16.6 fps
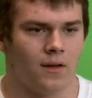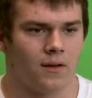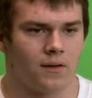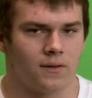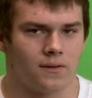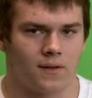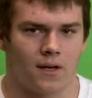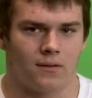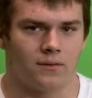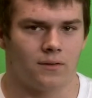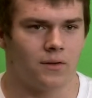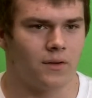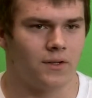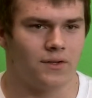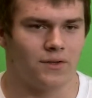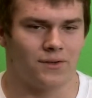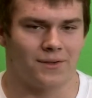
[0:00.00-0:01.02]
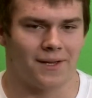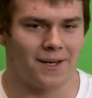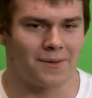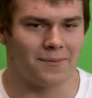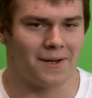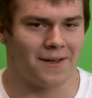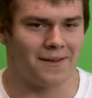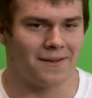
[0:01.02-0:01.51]
because I don't know, he just
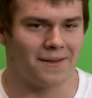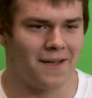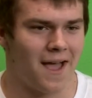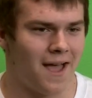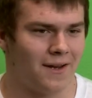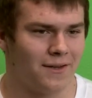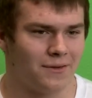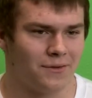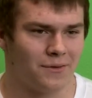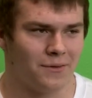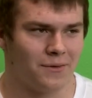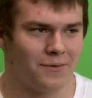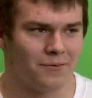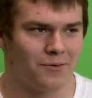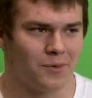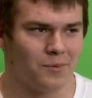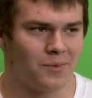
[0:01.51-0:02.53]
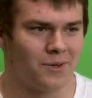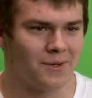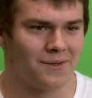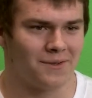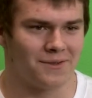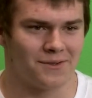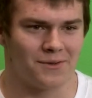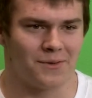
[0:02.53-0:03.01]
liked my attitude in
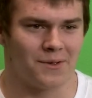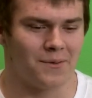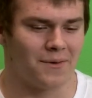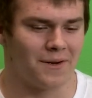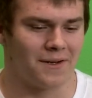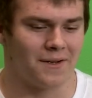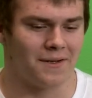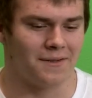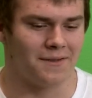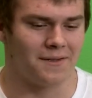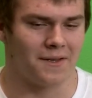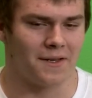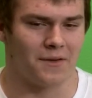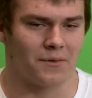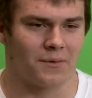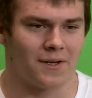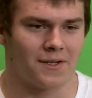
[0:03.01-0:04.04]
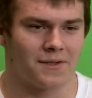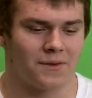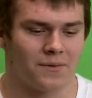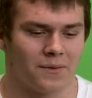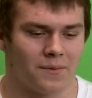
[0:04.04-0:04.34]
football, so he wanted to see that in the wrestling